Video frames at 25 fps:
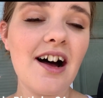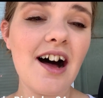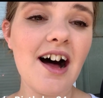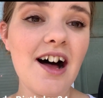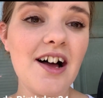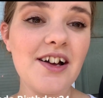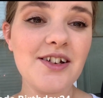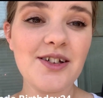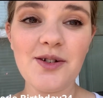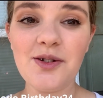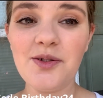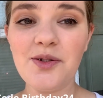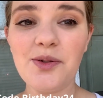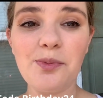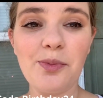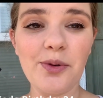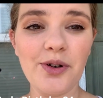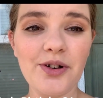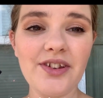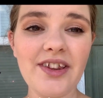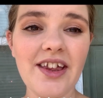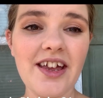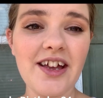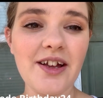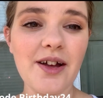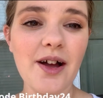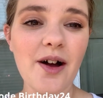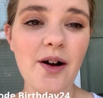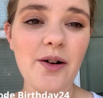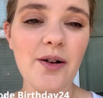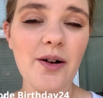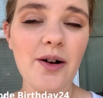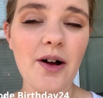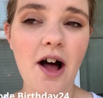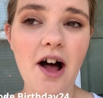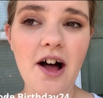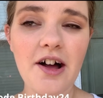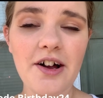use birthday
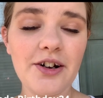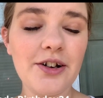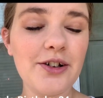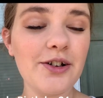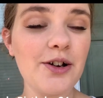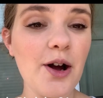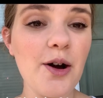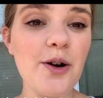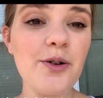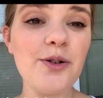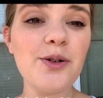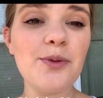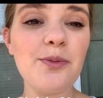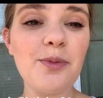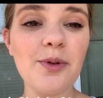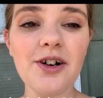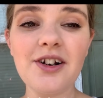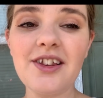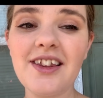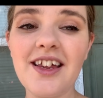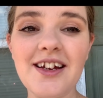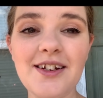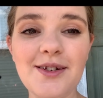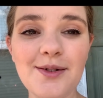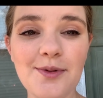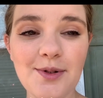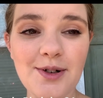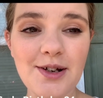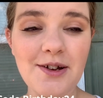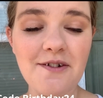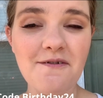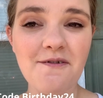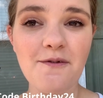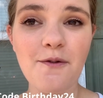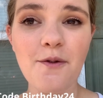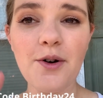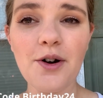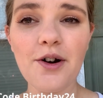code
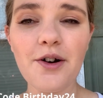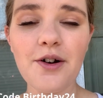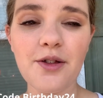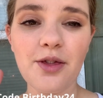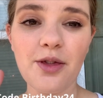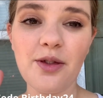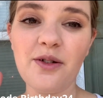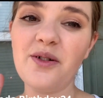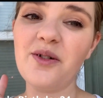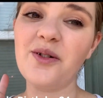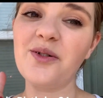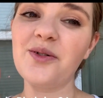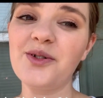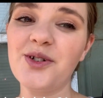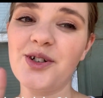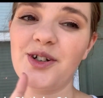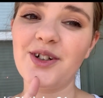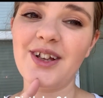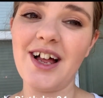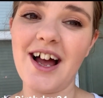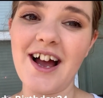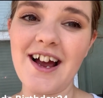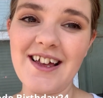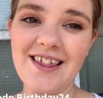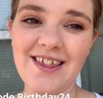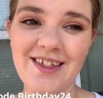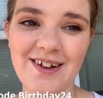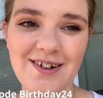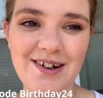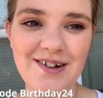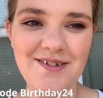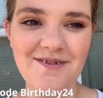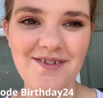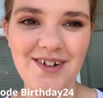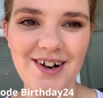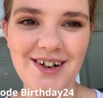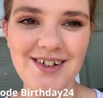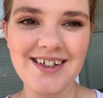BIRTHDAY24 through July
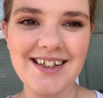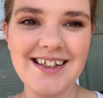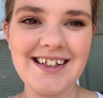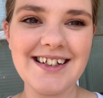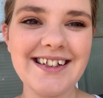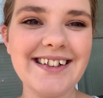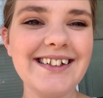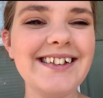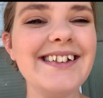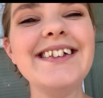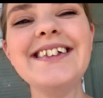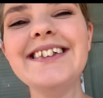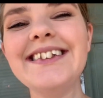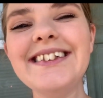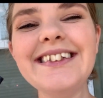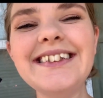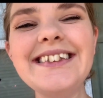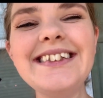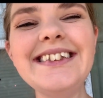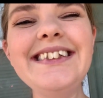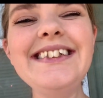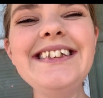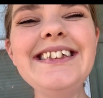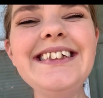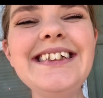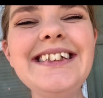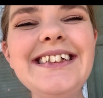31st.